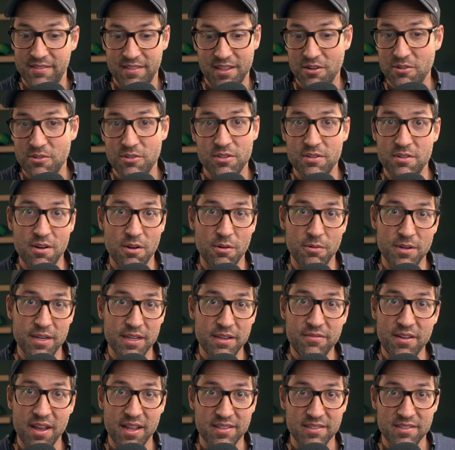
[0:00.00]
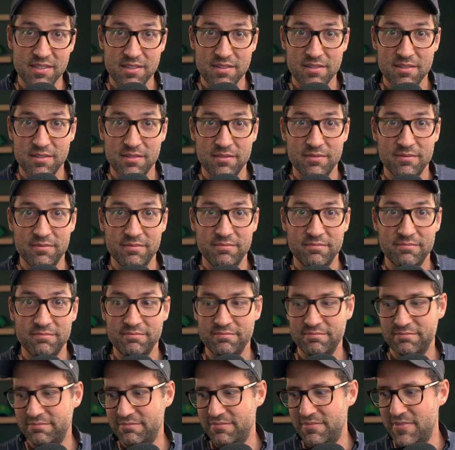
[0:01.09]
There's no defense.
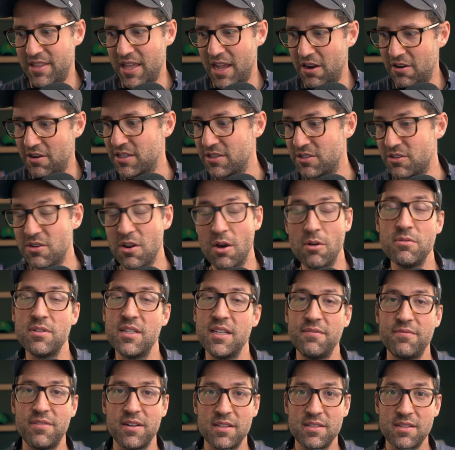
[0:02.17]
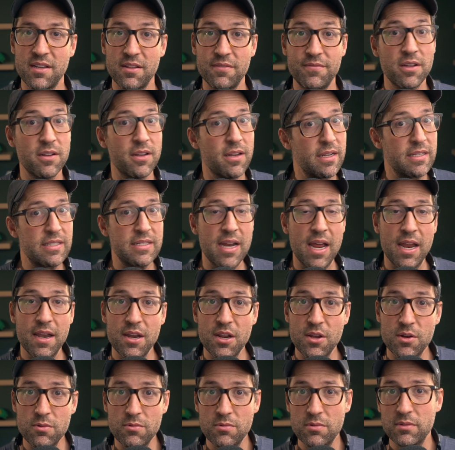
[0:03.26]
There is no defense on the field, and it's not
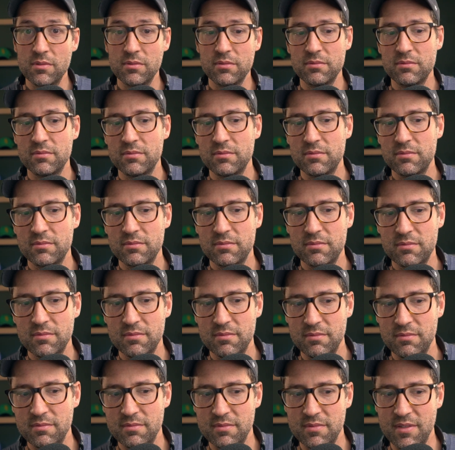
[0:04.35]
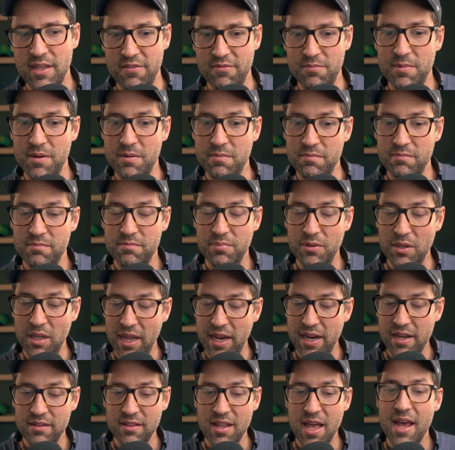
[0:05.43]
new. They've been
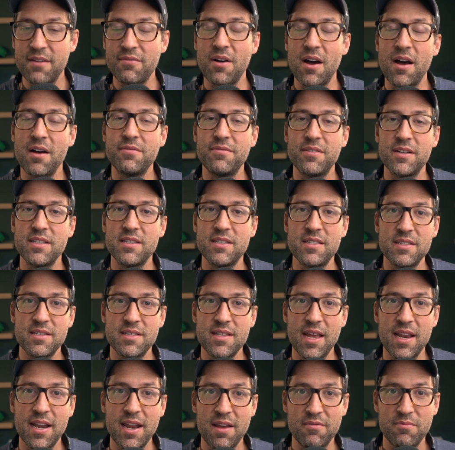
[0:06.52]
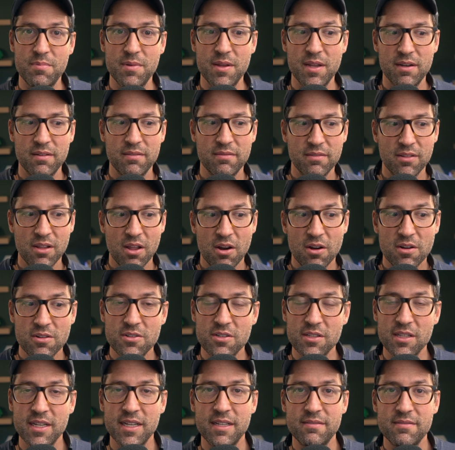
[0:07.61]
playing a lot of offenses that have been
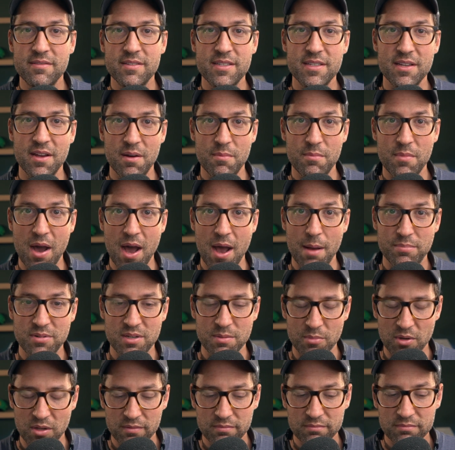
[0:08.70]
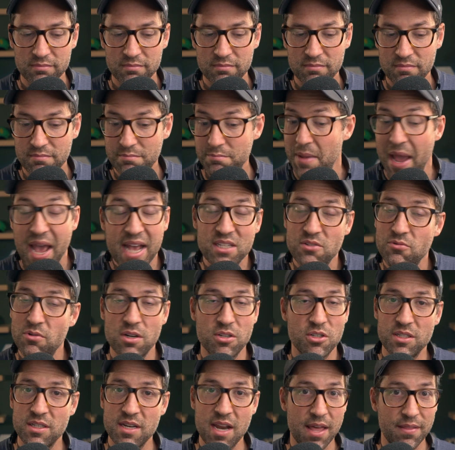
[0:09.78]
largely suboptimal. Pass
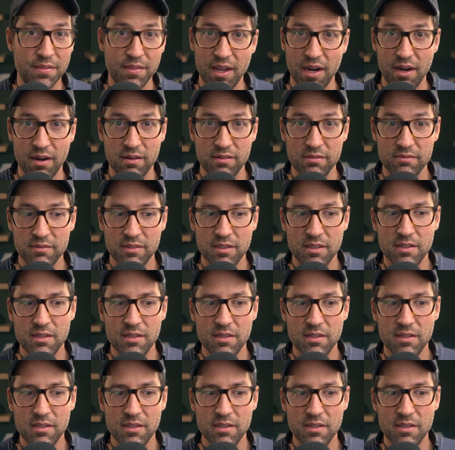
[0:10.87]
rush is not there.